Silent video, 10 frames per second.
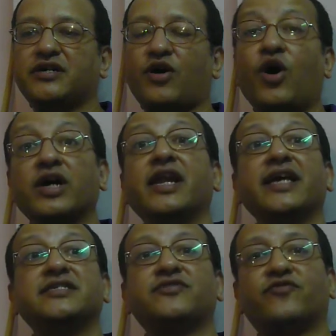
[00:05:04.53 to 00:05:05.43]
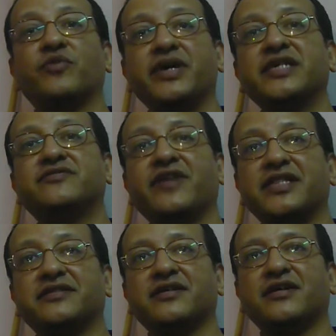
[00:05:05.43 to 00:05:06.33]
organize it from his
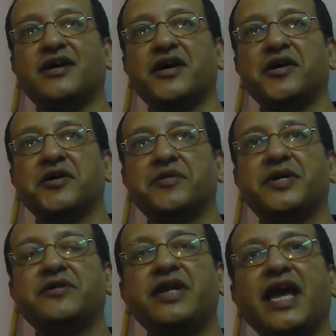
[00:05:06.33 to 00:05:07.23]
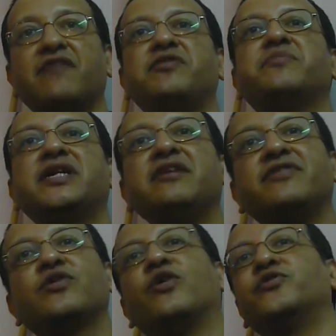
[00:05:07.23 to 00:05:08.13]
wealth. But everybody
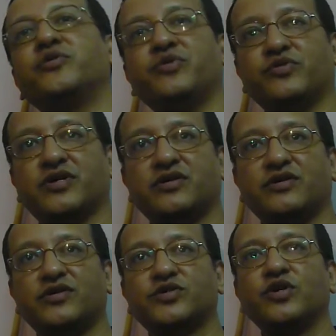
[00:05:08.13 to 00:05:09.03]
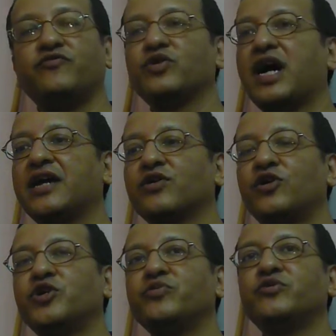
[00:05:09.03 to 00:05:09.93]
will contribute. So if you can't
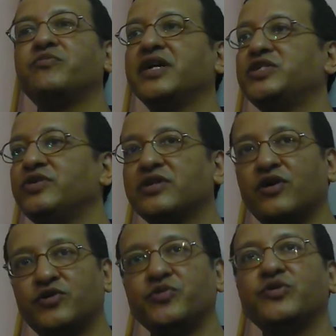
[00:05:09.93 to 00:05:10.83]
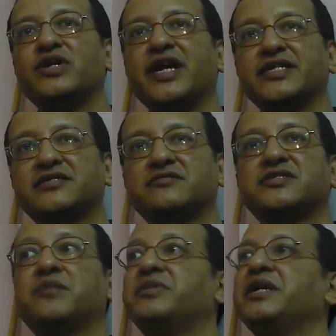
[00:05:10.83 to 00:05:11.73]
contribute much, you will contribute less.
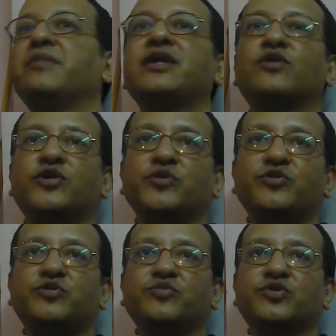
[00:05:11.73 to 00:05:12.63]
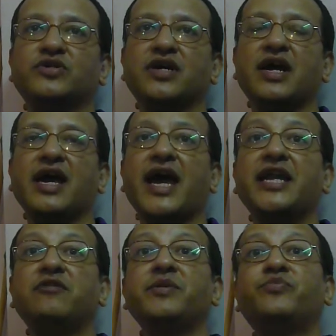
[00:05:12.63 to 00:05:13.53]
Somebody might contribute more, and
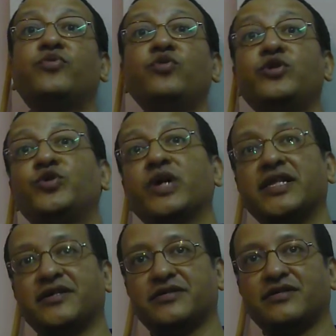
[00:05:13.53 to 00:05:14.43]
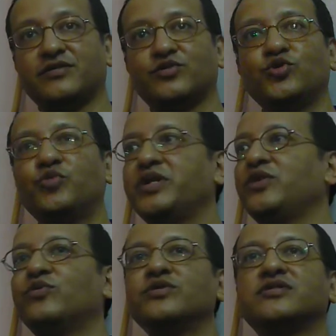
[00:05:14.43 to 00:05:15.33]
it will be pooled together. So nobody
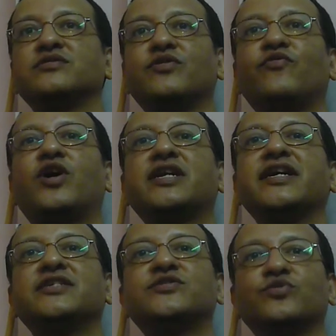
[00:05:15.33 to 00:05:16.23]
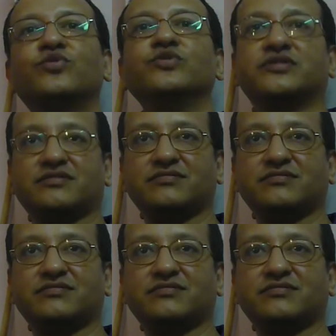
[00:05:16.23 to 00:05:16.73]
knows what is whose.